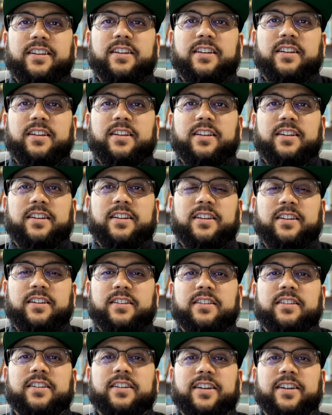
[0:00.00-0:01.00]
Yeah.
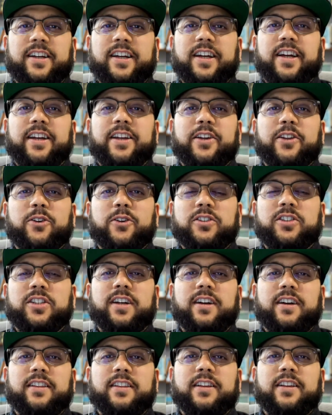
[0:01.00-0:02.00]
You know,
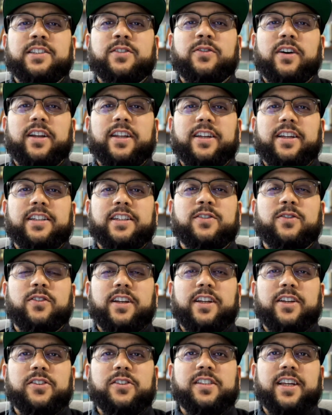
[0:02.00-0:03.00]
Sheikh, it's funny
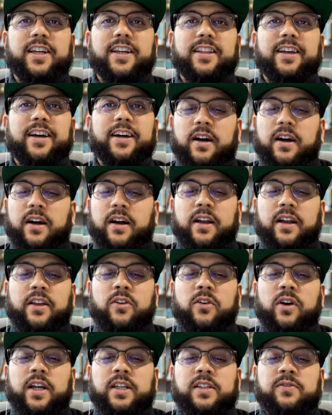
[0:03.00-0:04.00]
you say that. You know,
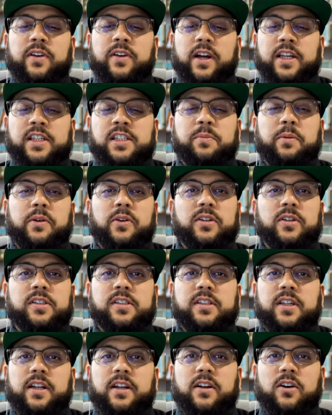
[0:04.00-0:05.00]
I experienced
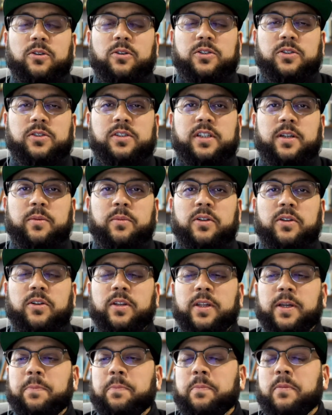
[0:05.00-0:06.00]
that also
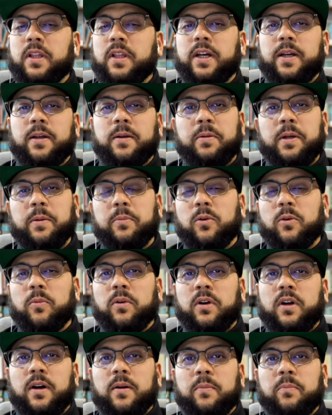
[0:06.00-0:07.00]
similarly. Like people will
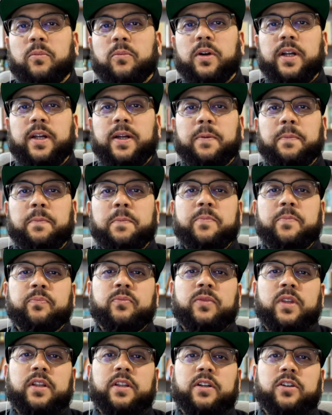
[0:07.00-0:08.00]
come bring
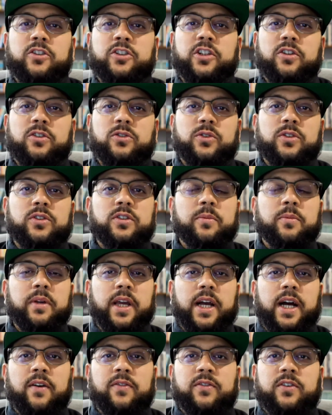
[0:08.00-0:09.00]
their children to me
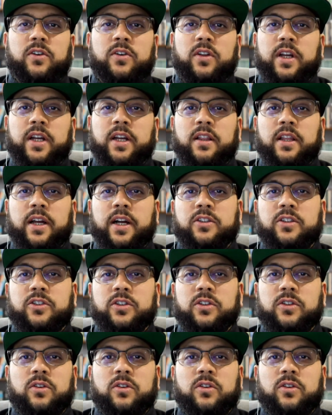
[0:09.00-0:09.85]
after like a lecture